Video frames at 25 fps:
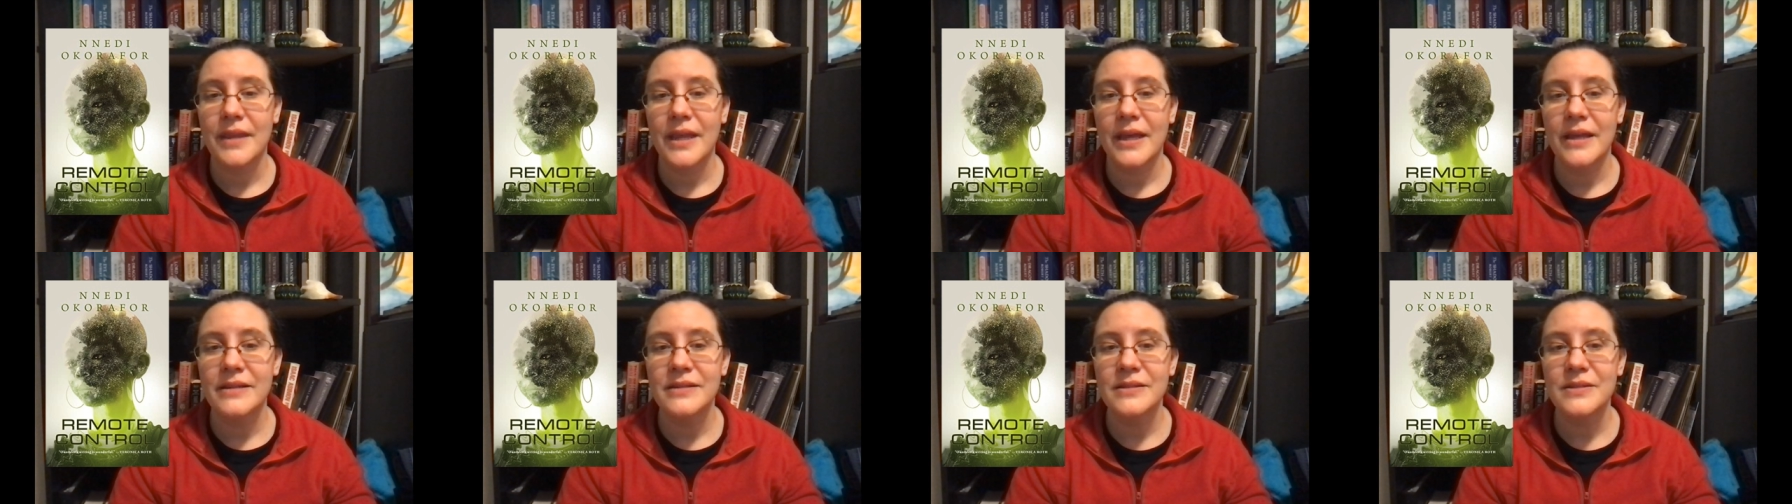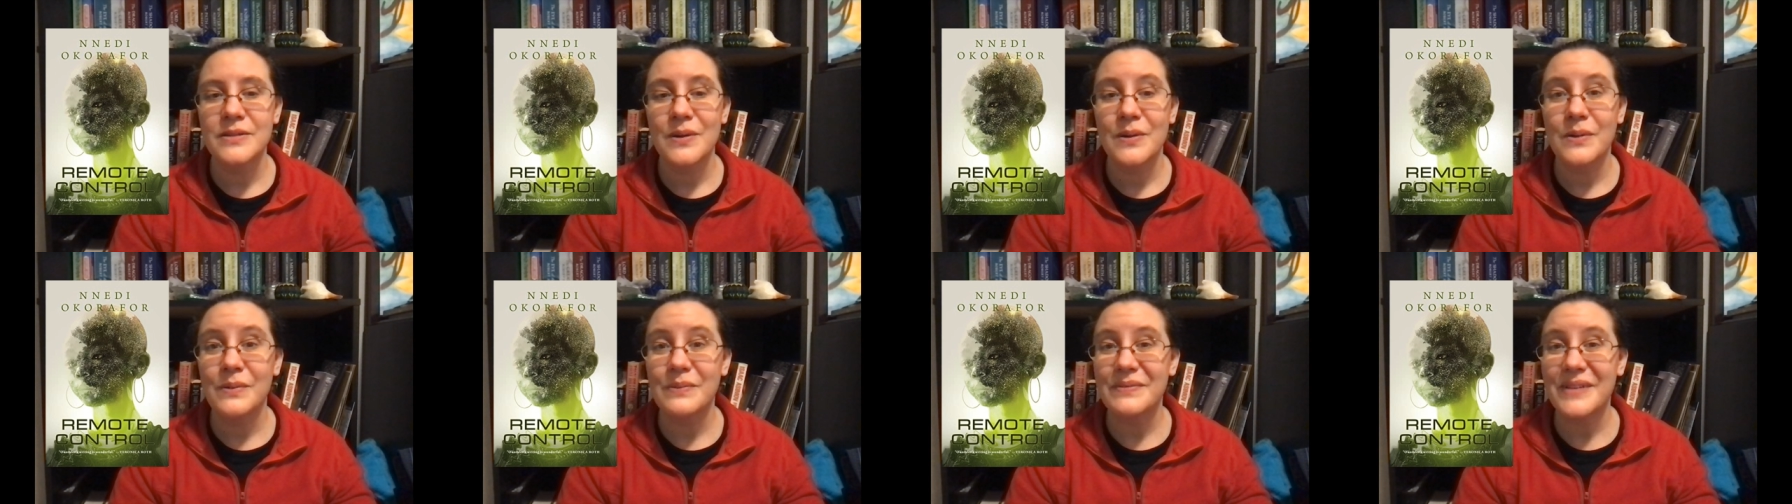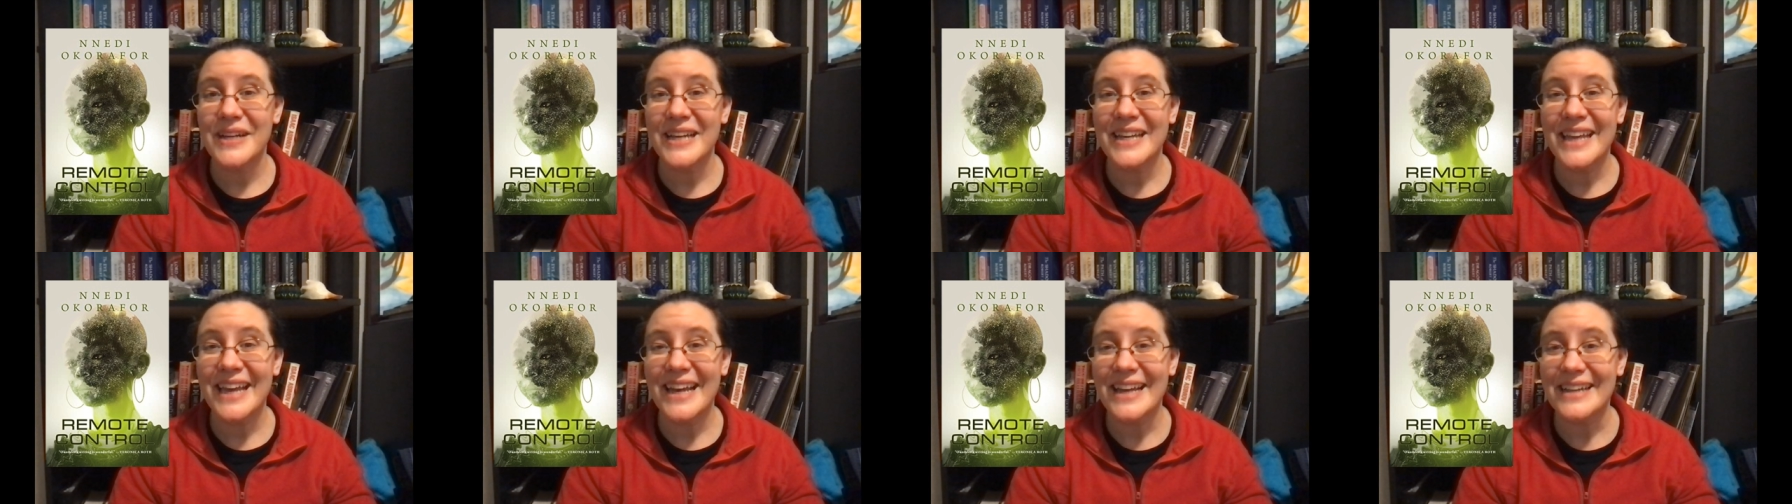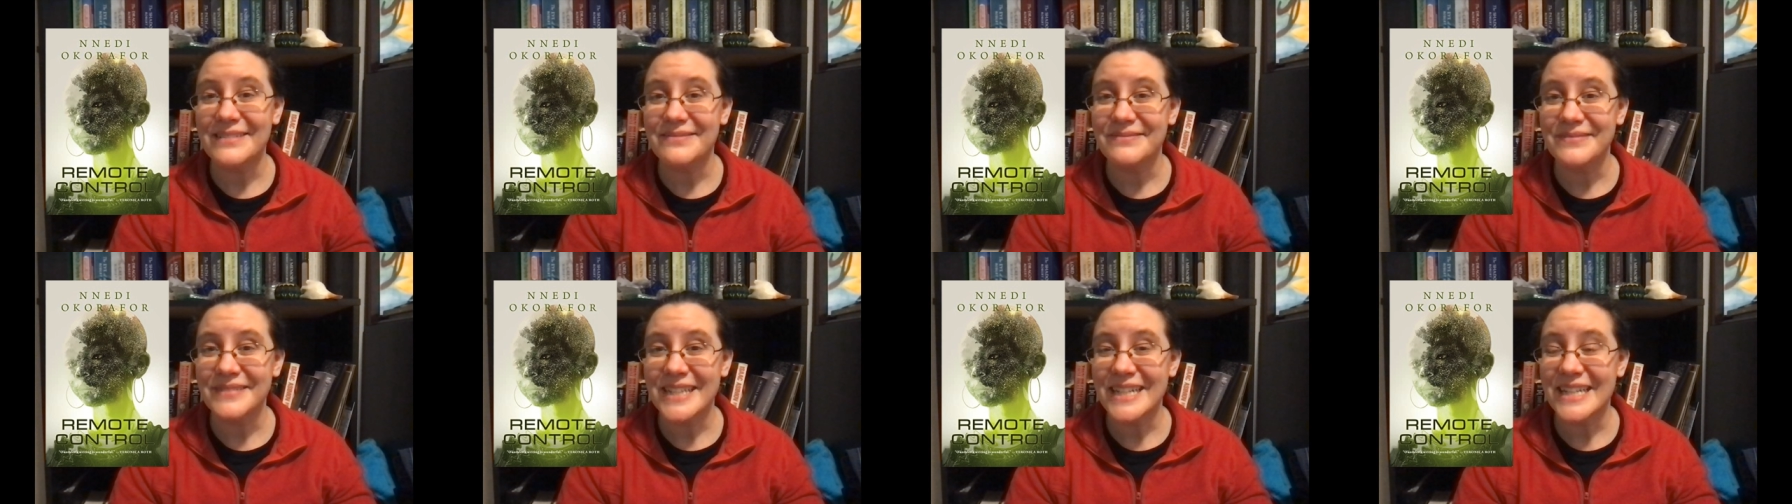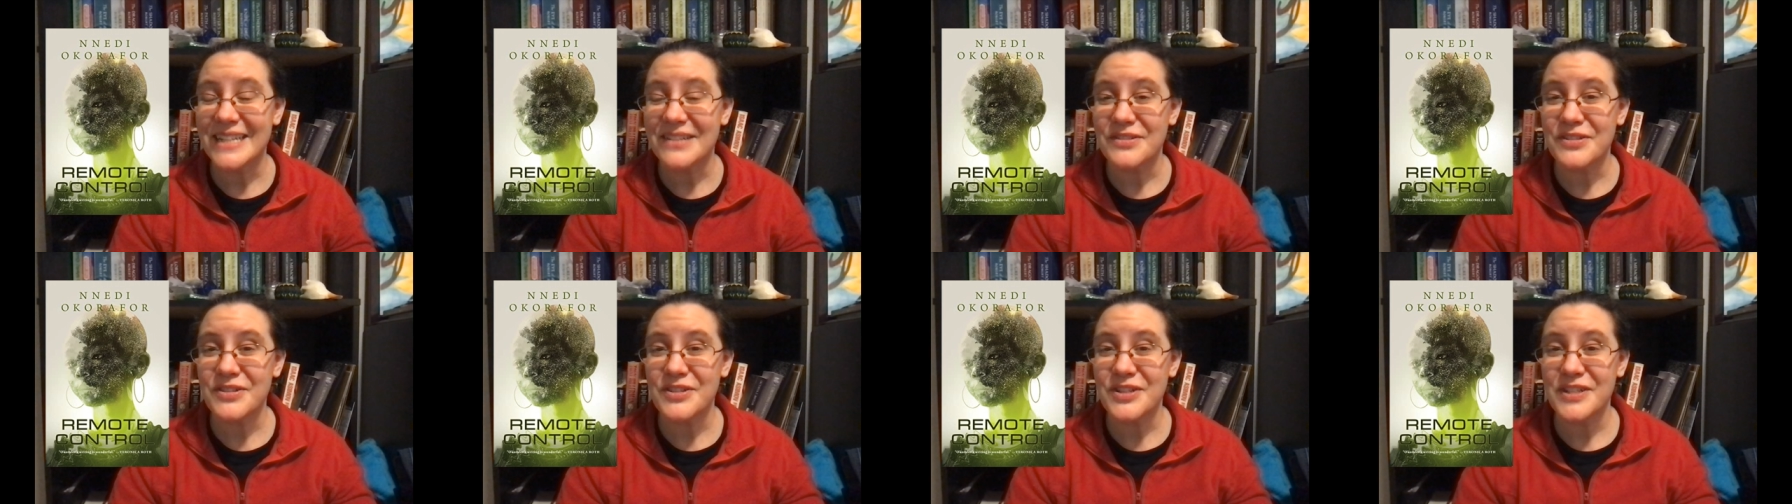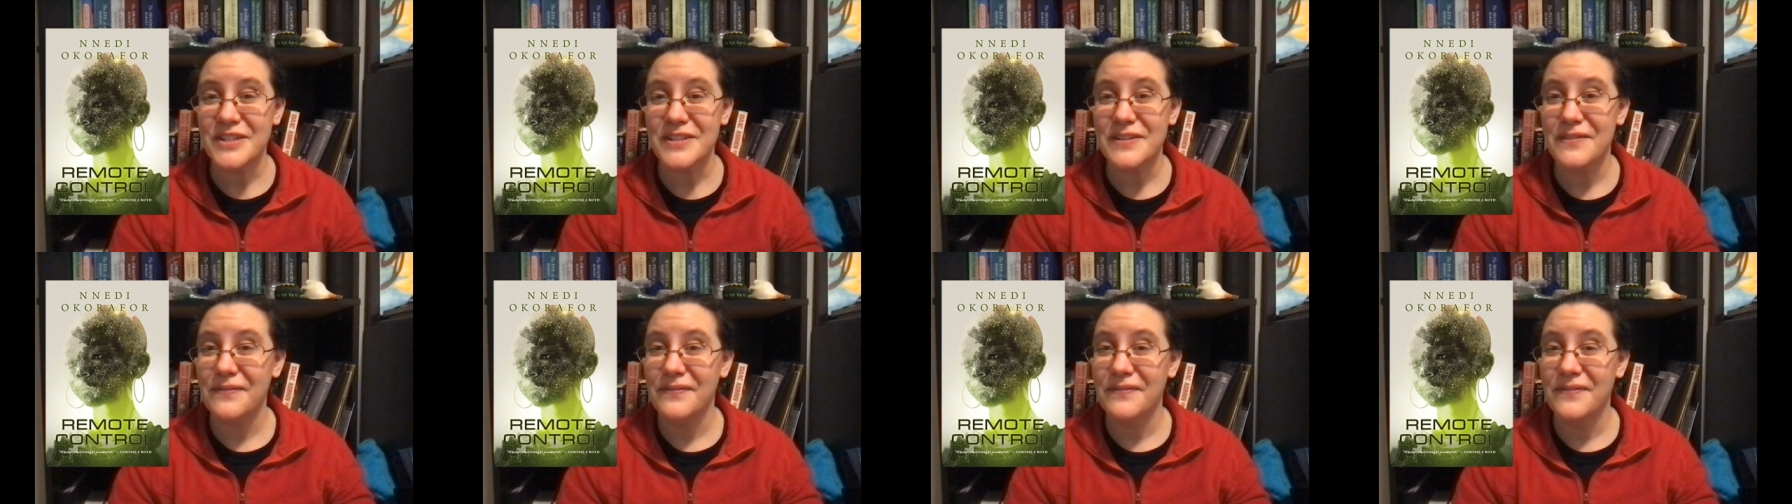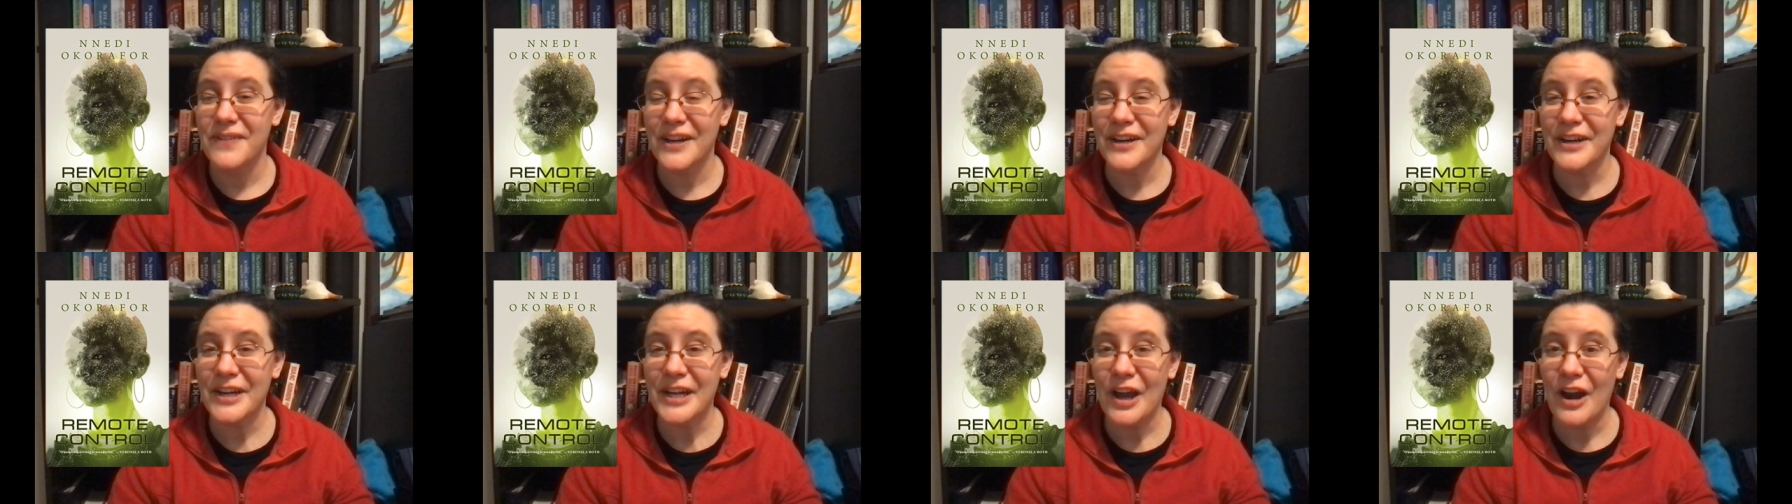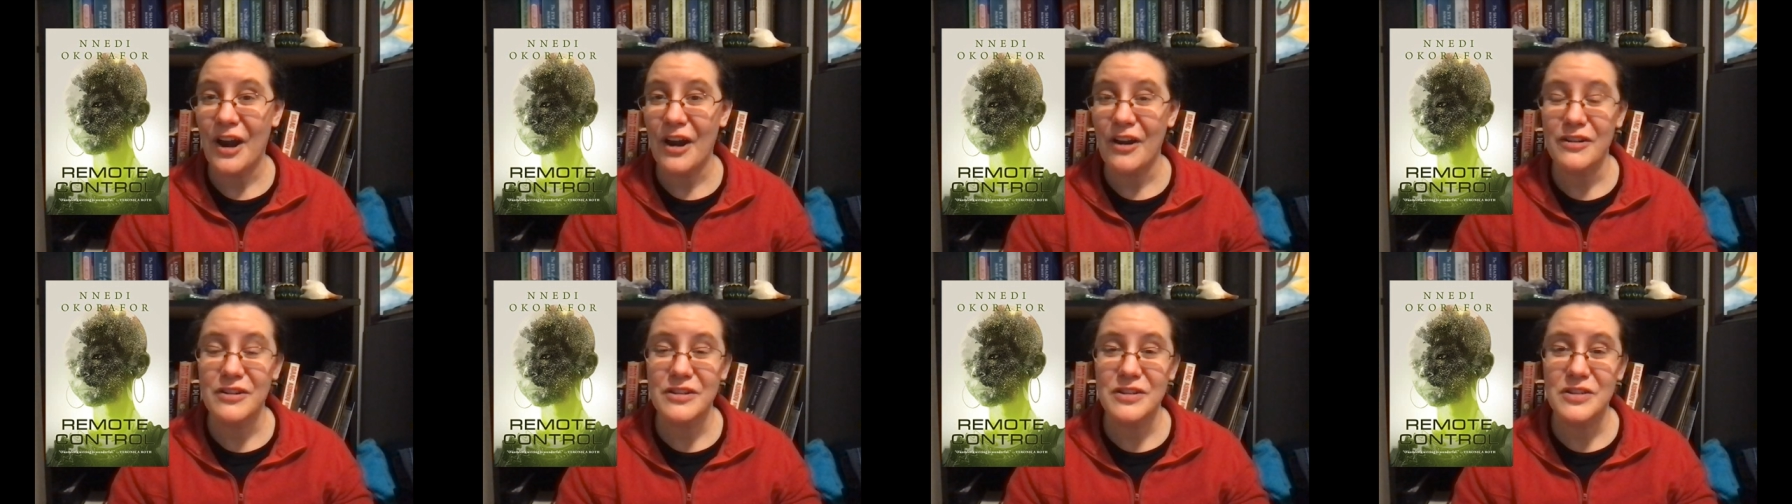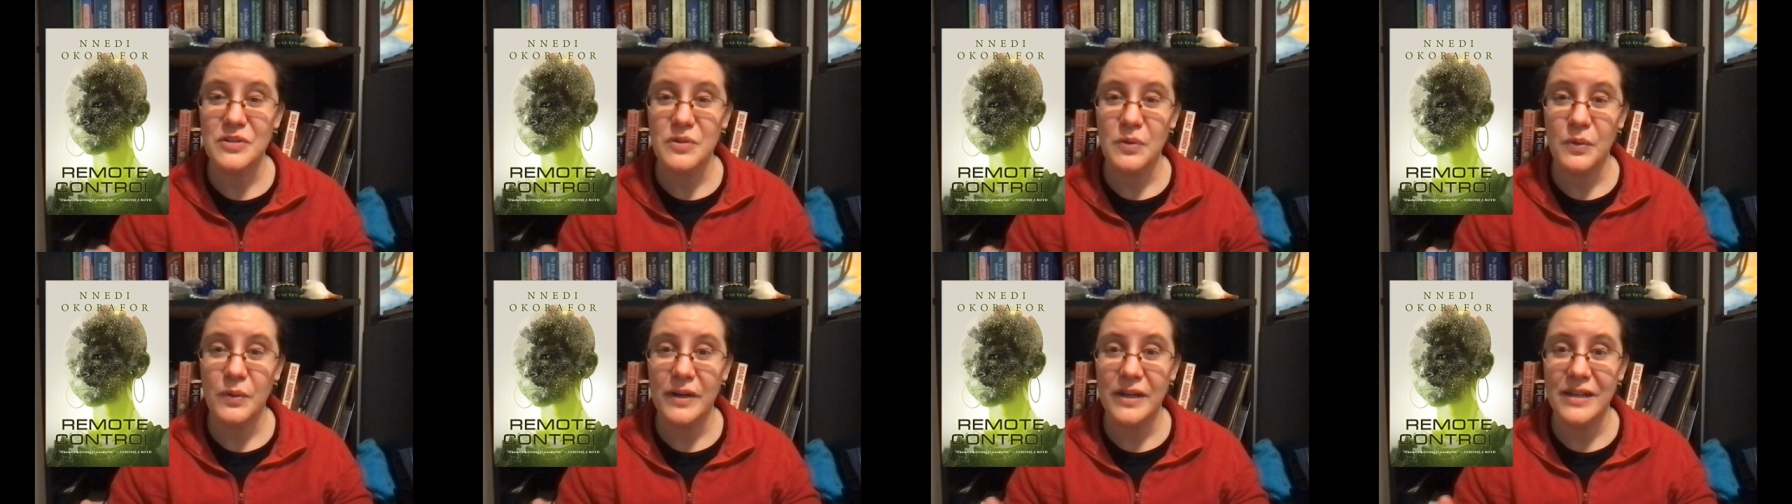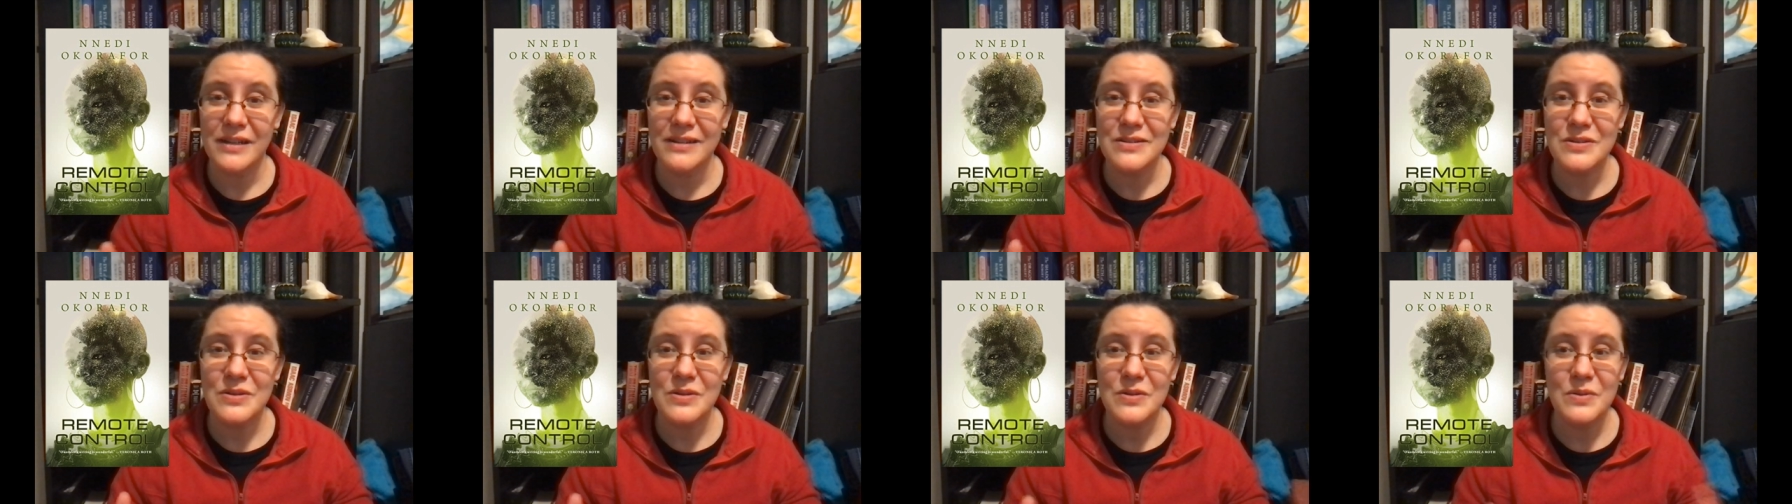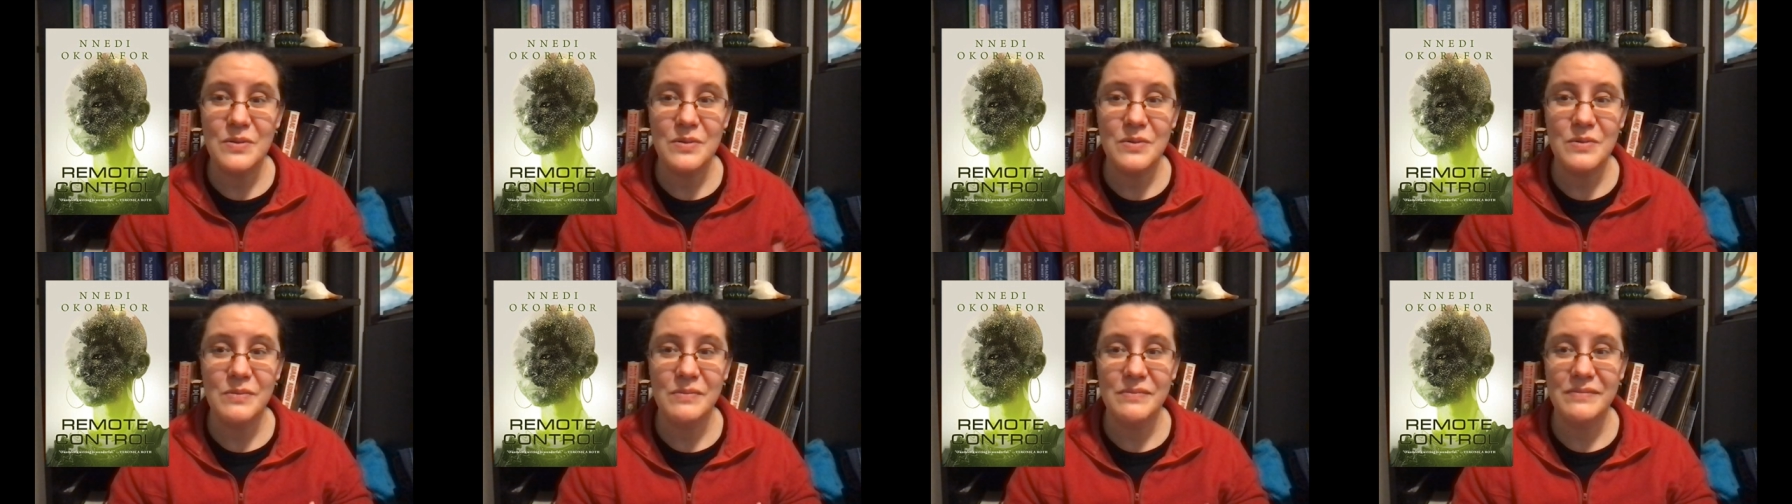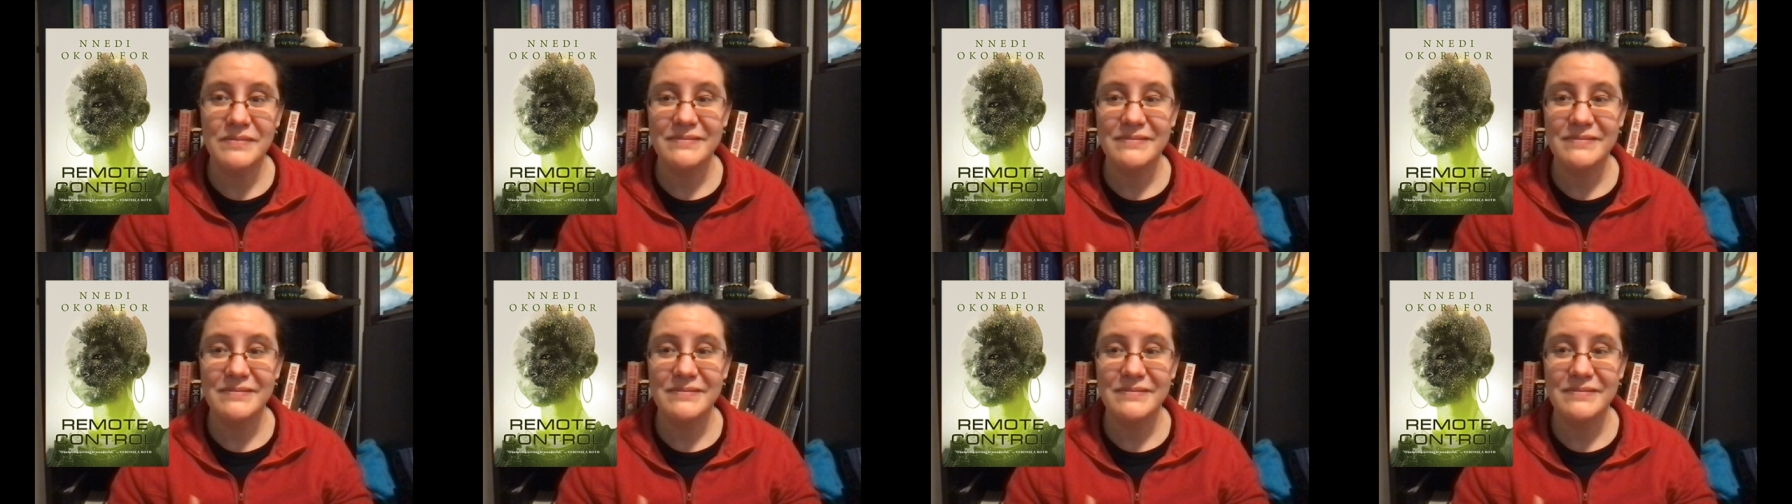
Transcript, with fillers: And so, again, it's just a very hard story to